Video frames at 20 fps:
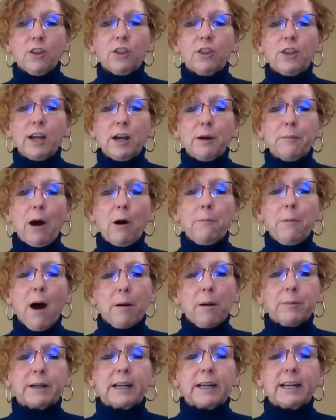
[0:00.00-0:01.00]
the thing about
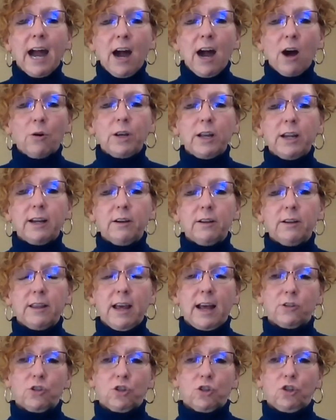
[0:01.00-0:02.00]
public accounting
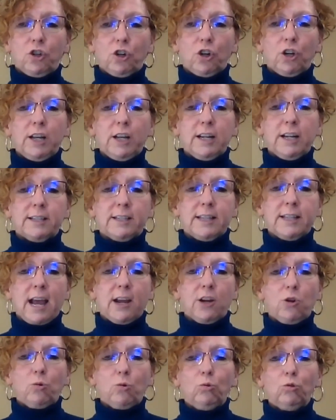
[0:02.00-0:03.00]
that's good is
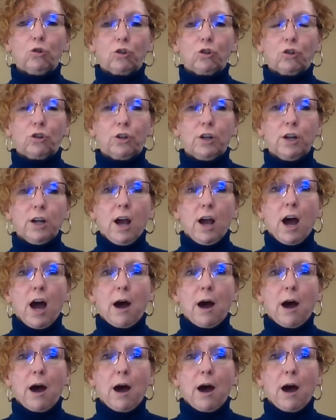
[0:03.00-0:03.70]
that you learn